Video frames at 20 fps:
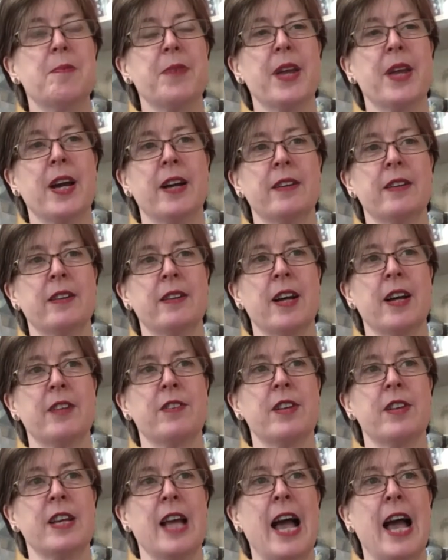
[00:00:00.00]
And
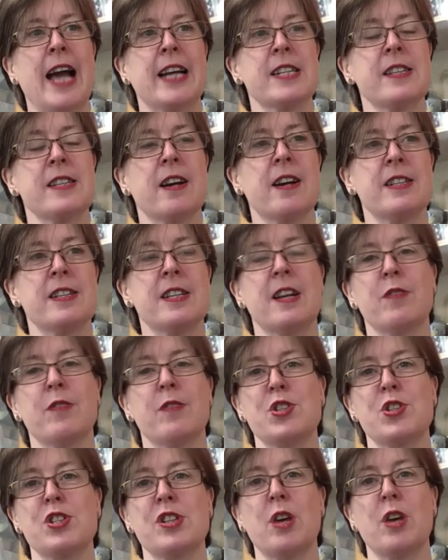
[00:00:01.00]
the anxiety
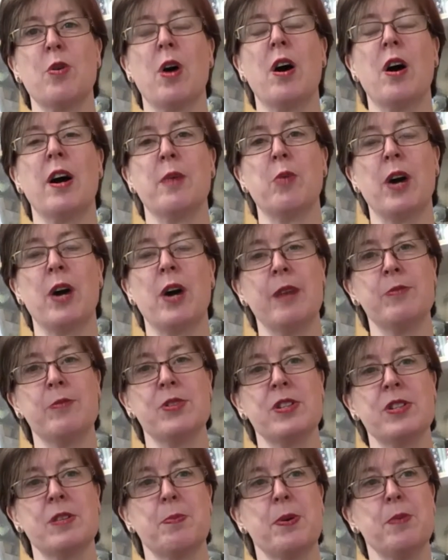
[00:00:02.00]
levels are so high, what happens
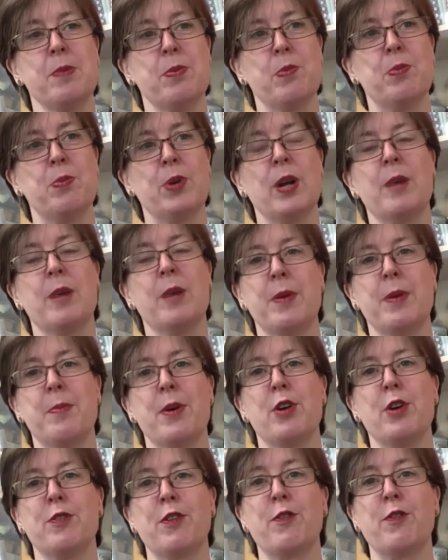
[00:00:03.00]
is the people pull up their
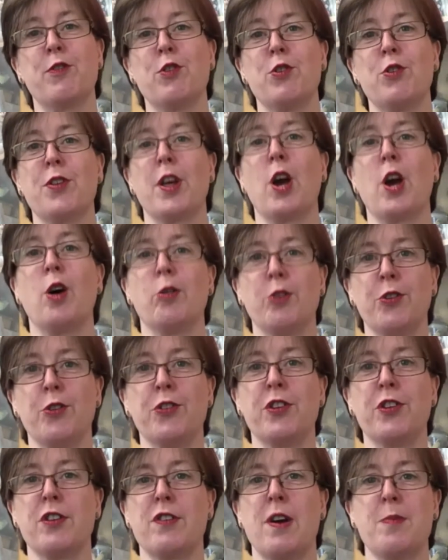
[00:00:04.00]
pelvic floor, they hold on
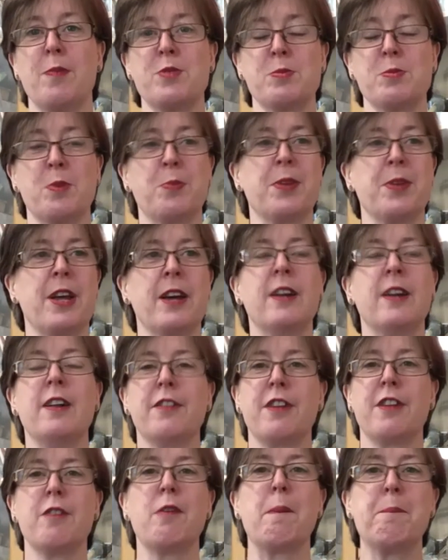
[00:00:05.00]
to their abdomen,
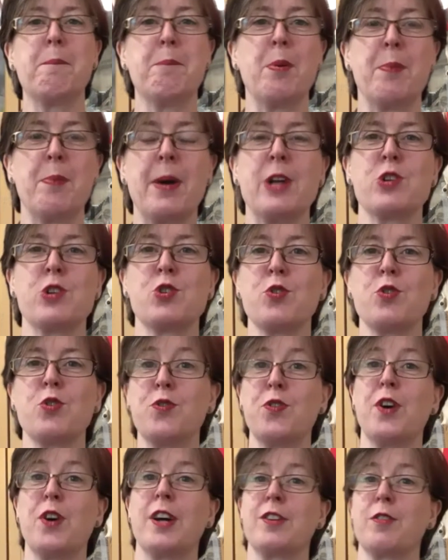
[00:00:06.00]
they're in perpetual
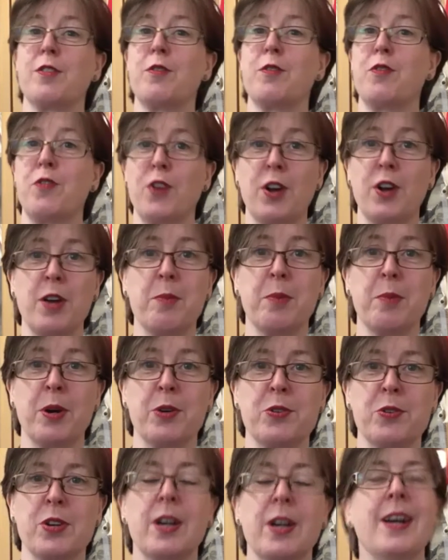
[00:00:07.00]
fight and flight
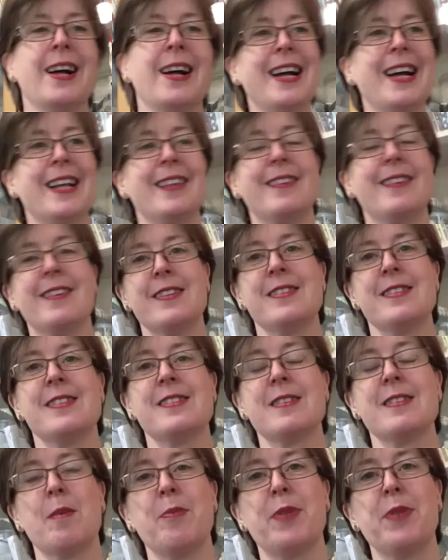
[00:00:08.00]
mode. This is
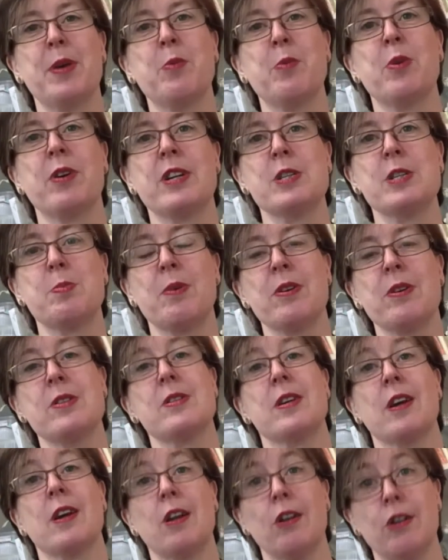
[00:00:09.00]
something we're
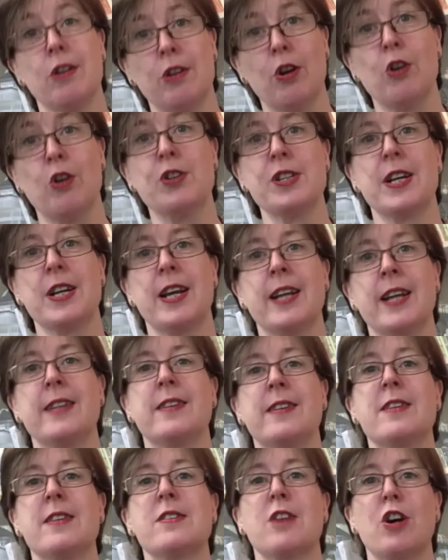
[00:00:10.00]
experiencing a lot in
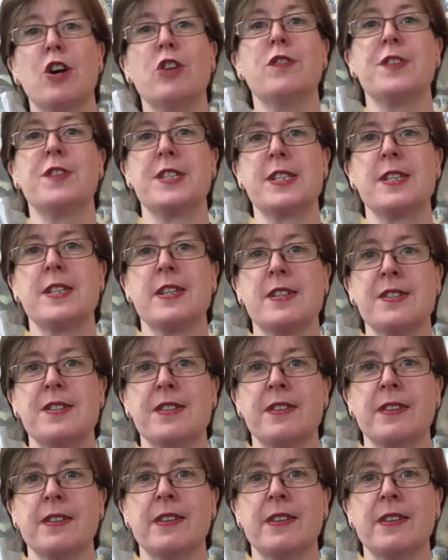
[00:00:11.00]
this COVID season.